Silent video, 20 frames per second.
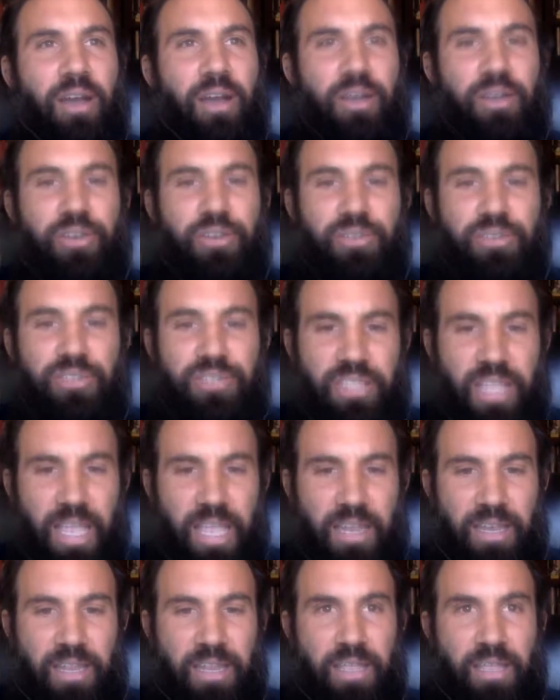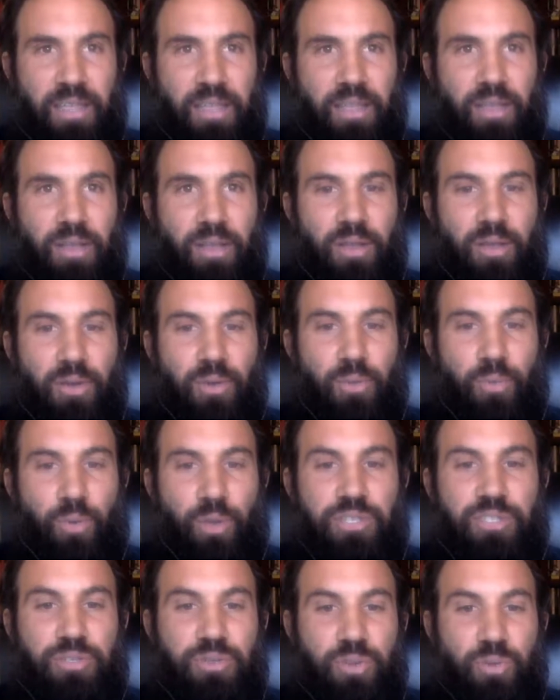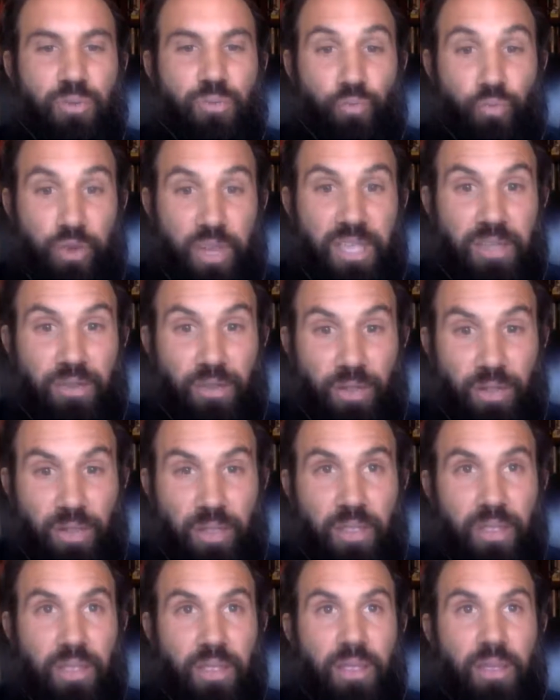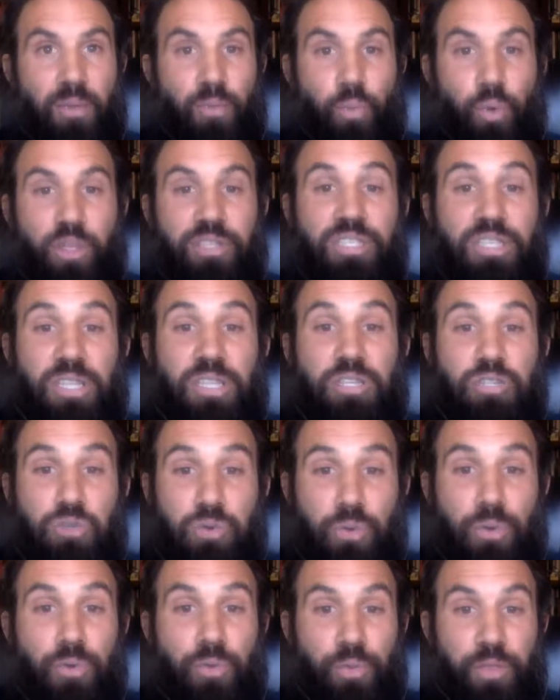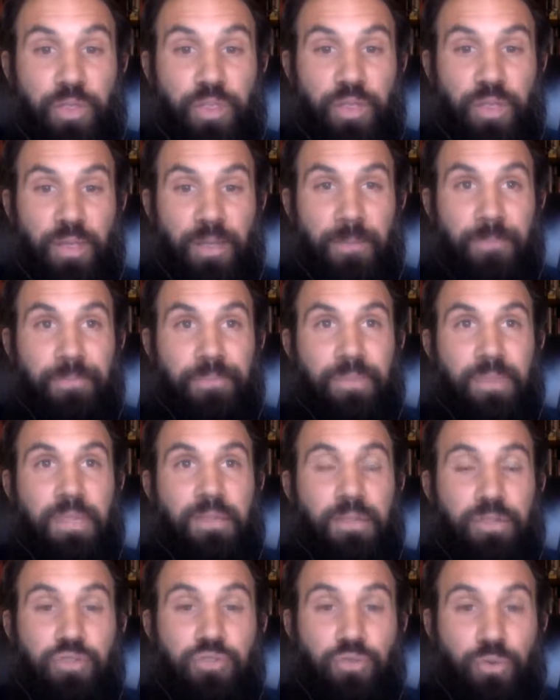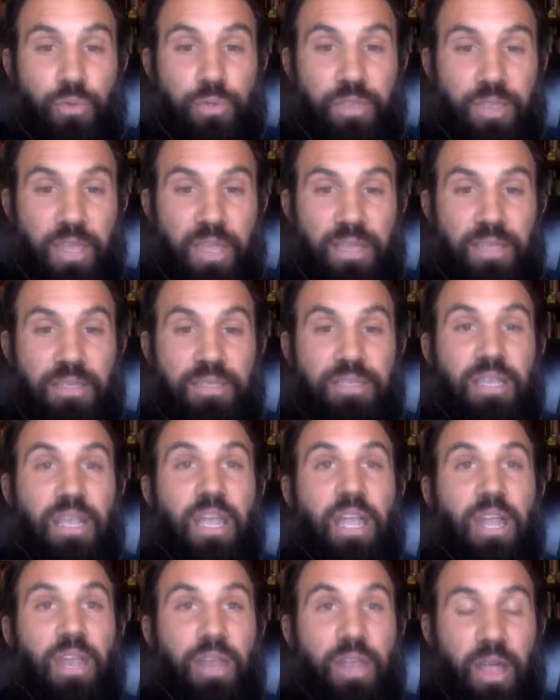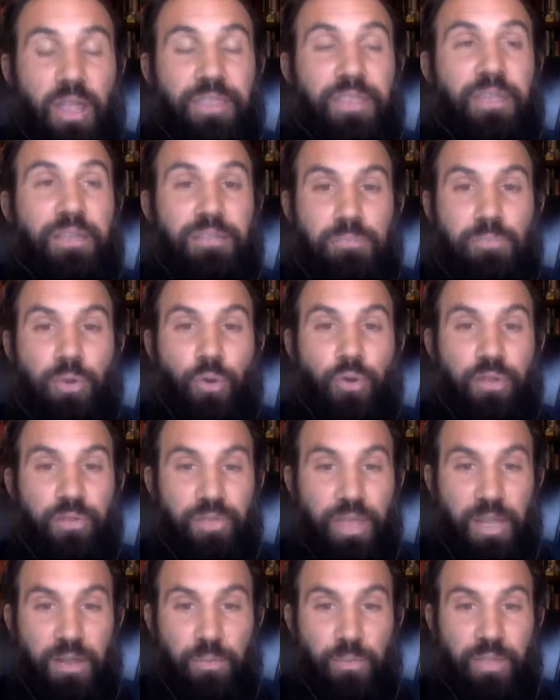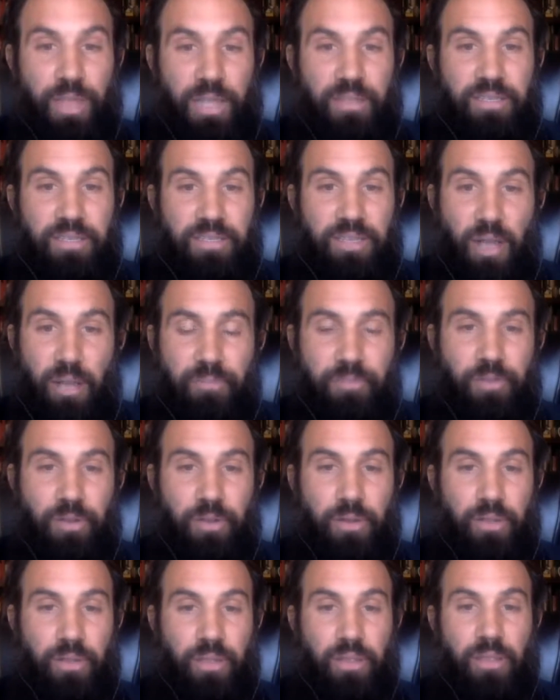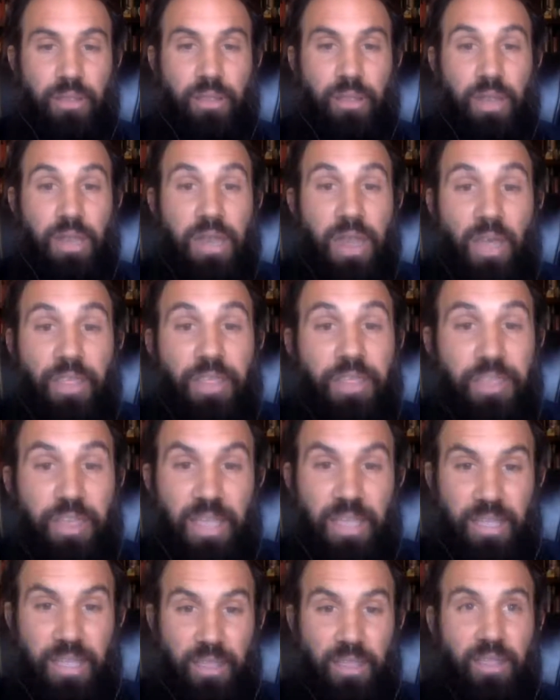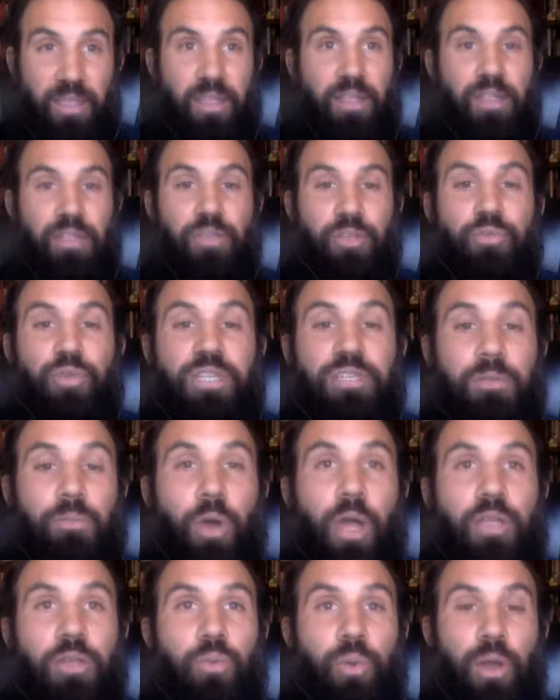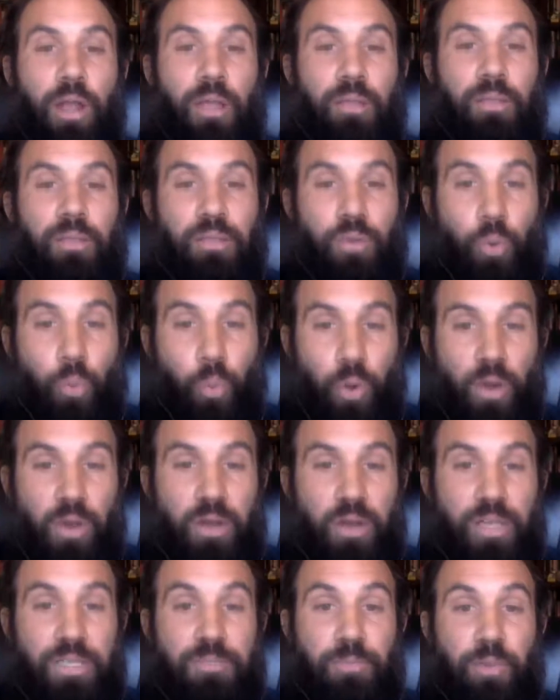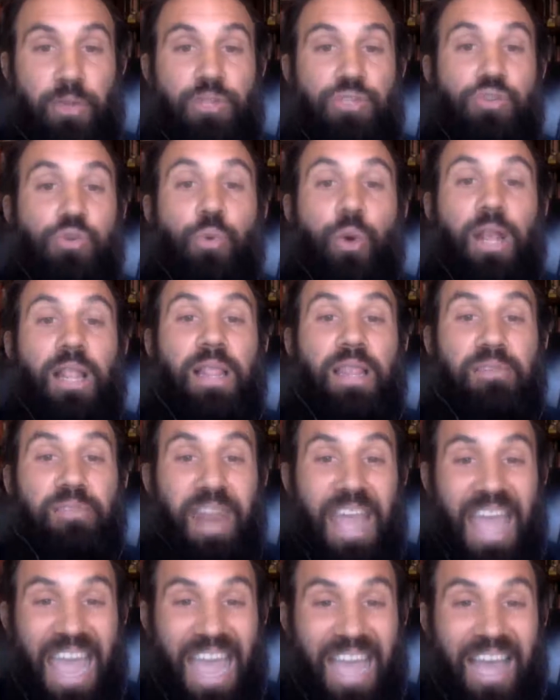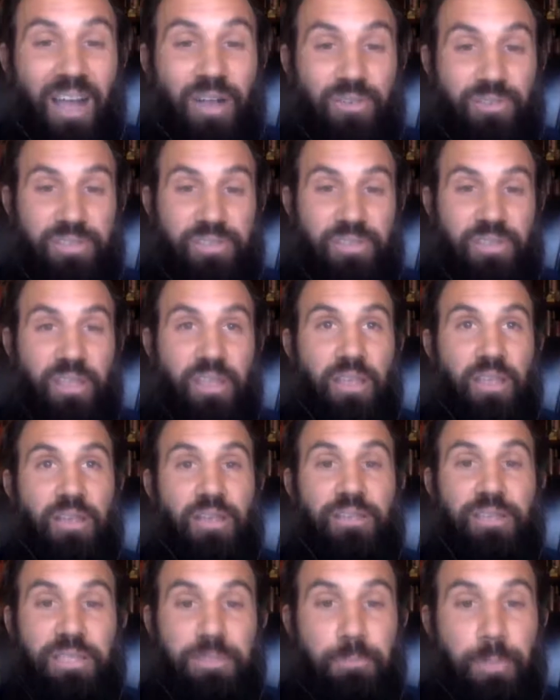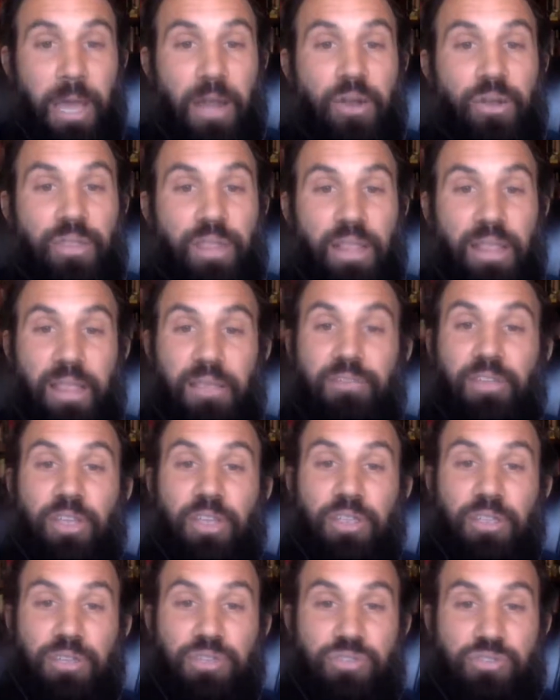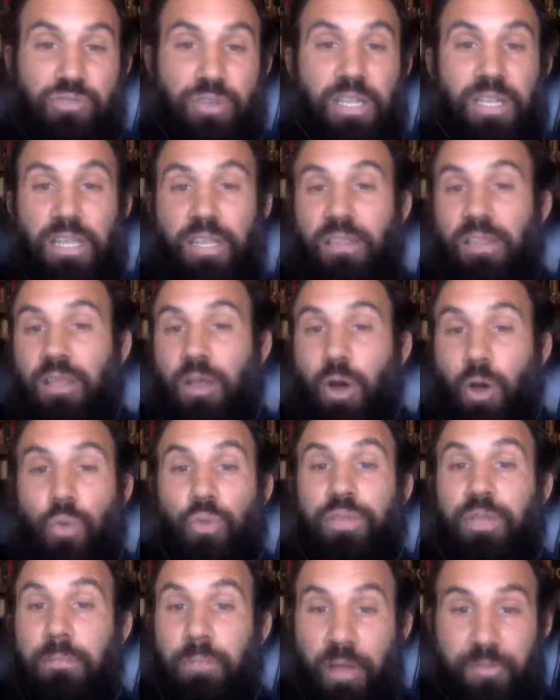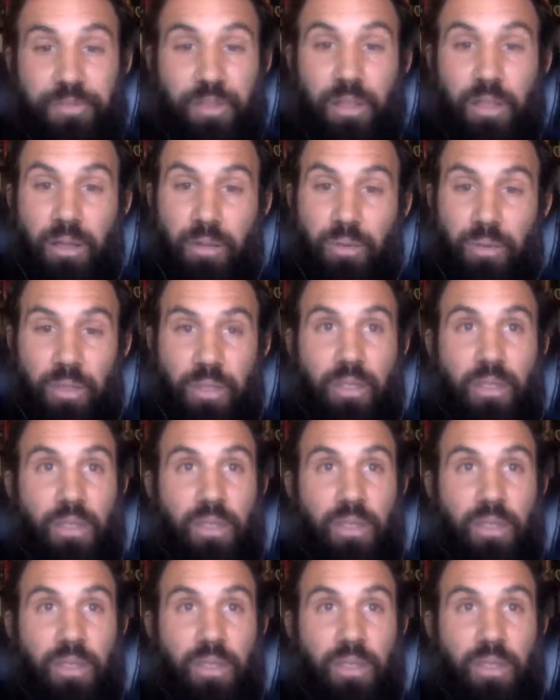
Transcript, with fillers: understanding what's real, what's the truth. The truth is nothing's motivated without discomfort. Nothing. The reason why you went out to work is because you want to live in a house, because it's better than living in the street in the cold in Buffalo.